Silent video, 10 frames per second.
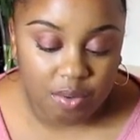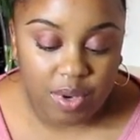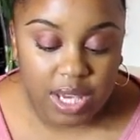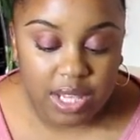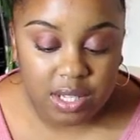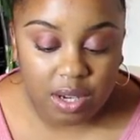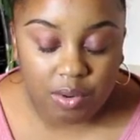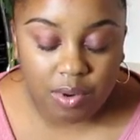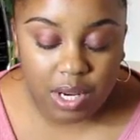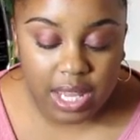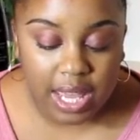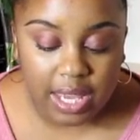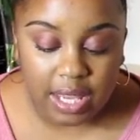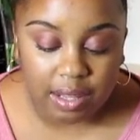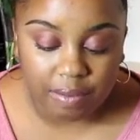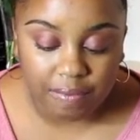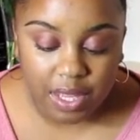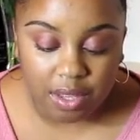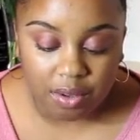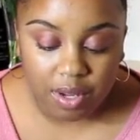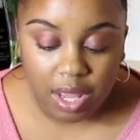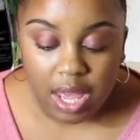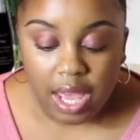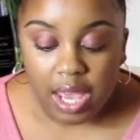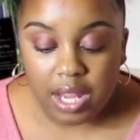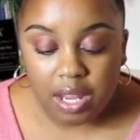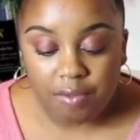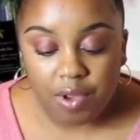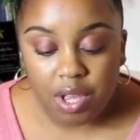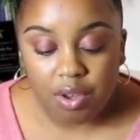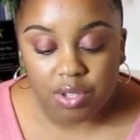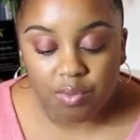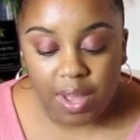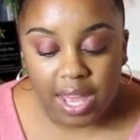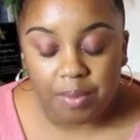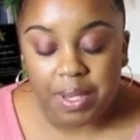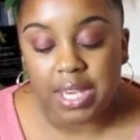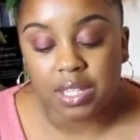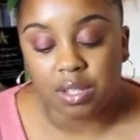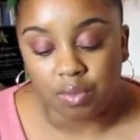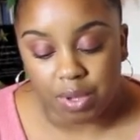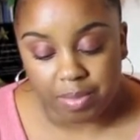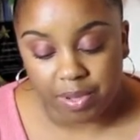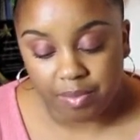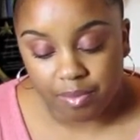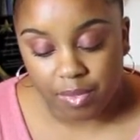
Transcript: We eats our corn cake in the field, and if we goes away, we gets a whipping.